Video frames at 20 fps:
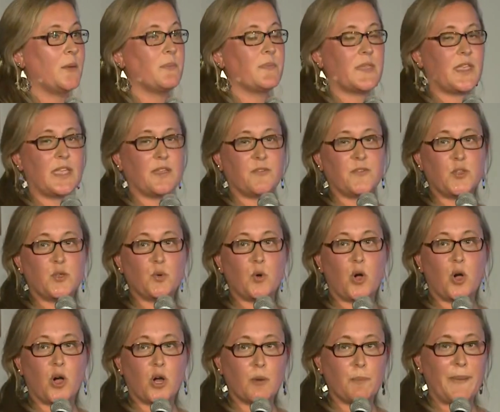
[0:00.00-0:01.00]
If you
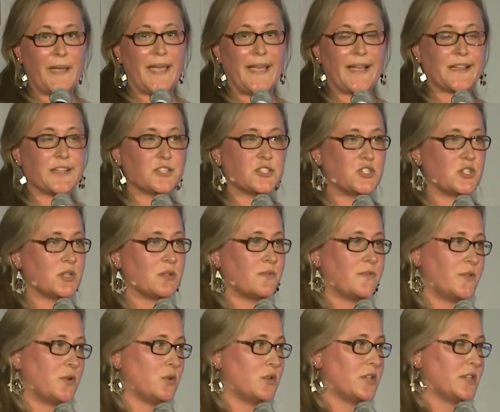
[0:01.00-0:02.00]
are packaging
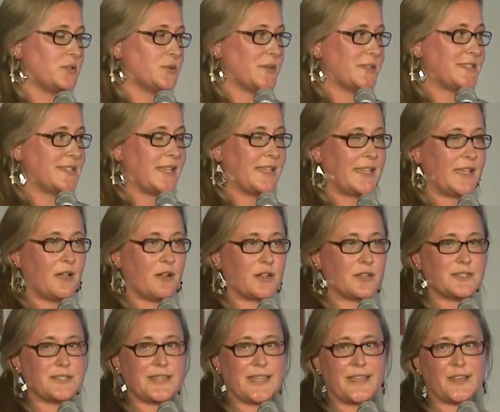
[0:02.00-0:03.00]
food into a takeout
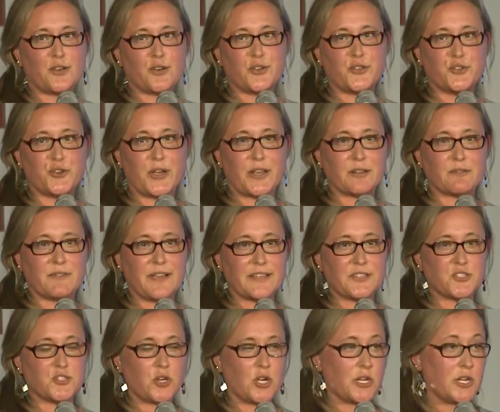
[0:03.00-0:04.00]
container and you're at a
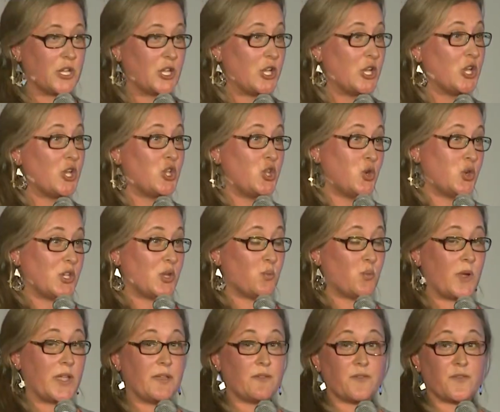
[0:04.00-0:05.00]
restaurant, you can
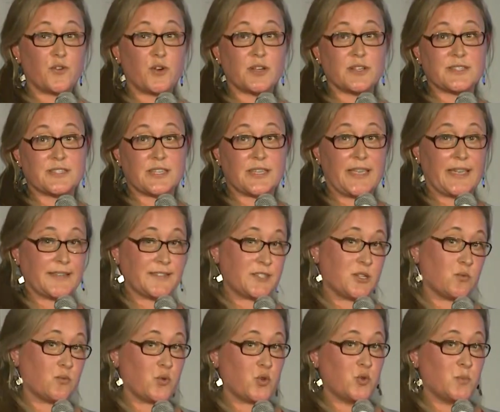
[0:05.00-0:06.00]
wait for it to get
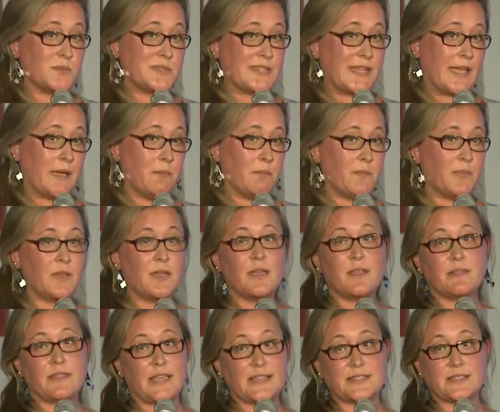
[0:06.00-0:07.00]
to room temp.
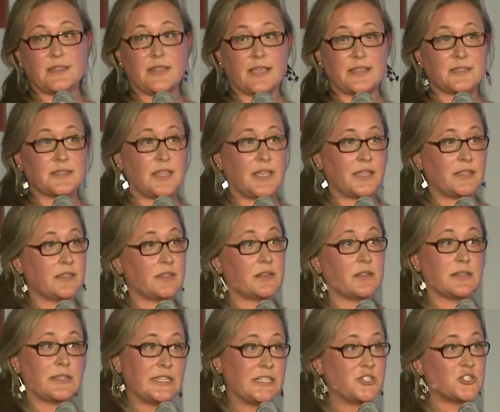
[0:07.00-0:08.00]
That's less likely
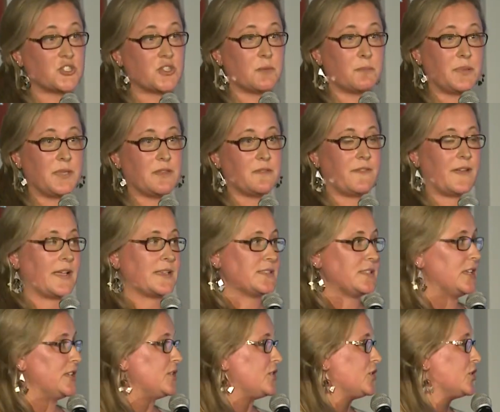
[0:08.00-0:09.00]
to leach the PFAS
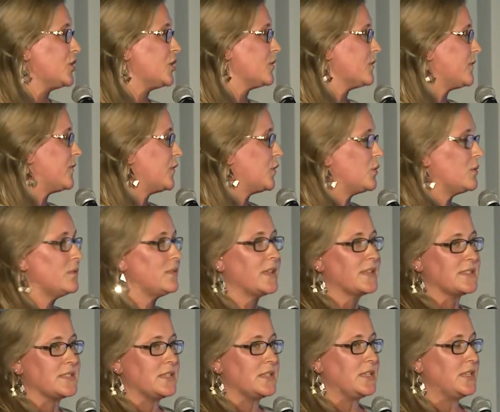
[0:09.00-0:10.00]
into your food.
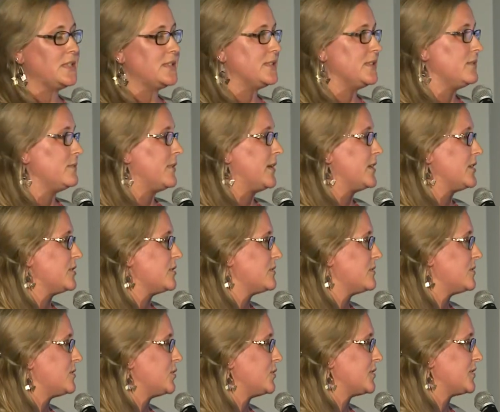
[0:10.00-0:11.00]
That's an easy way to
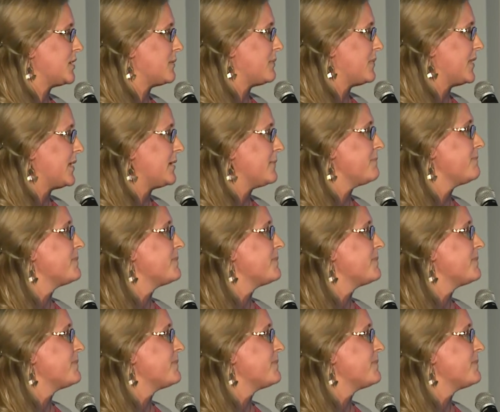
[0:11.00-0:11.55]
do something.